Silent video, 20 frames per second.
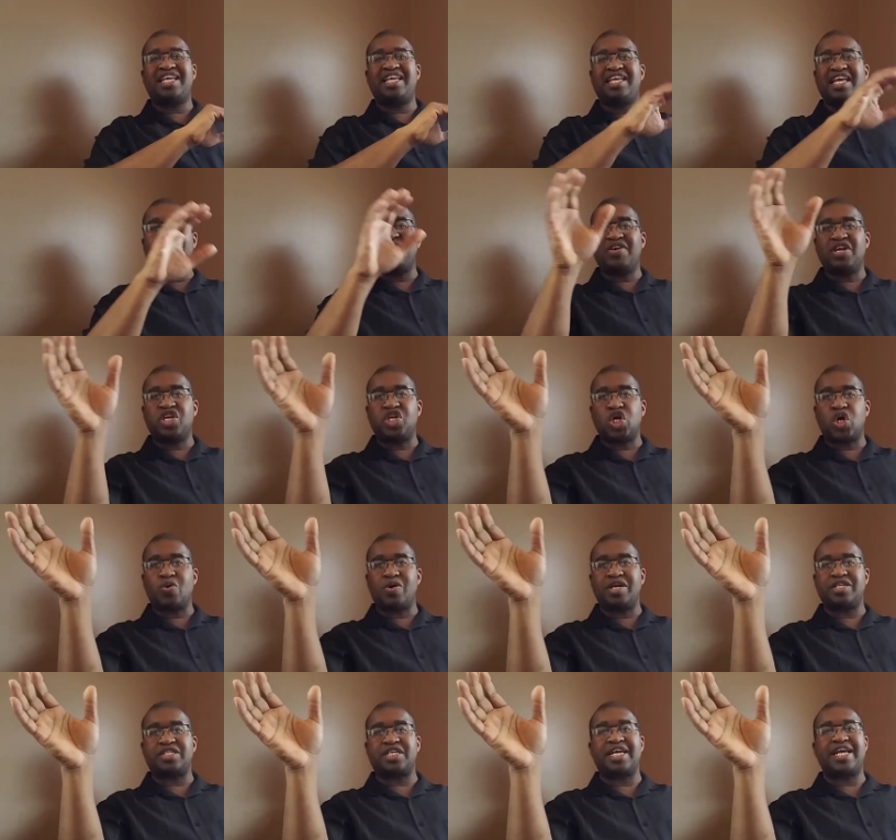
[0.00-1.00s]
Given
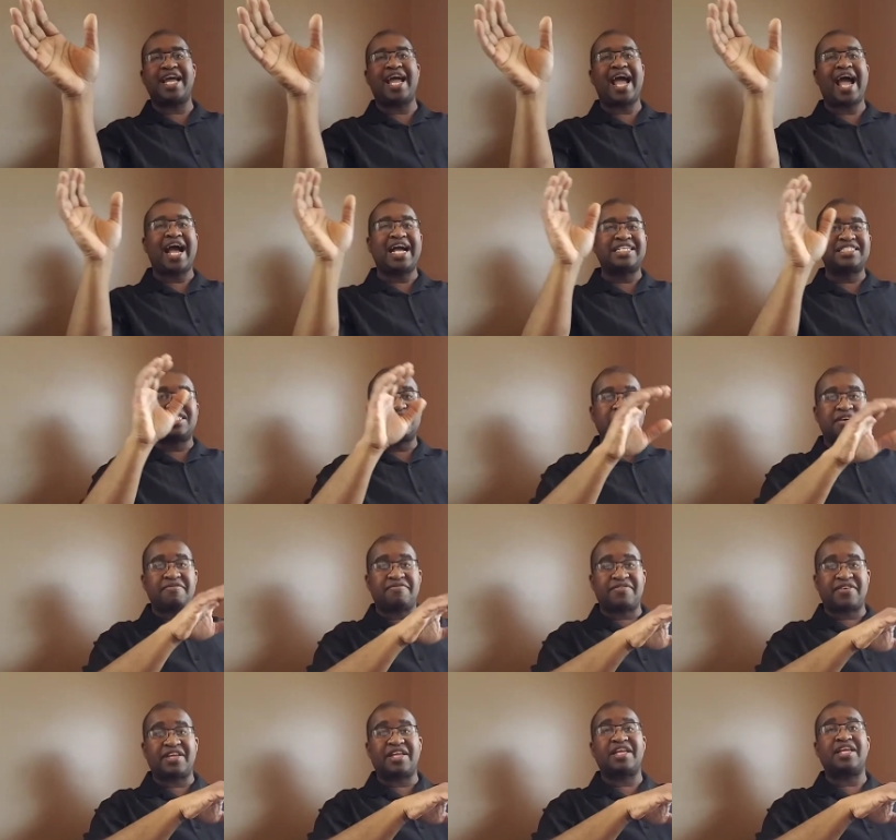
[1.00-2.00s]
current active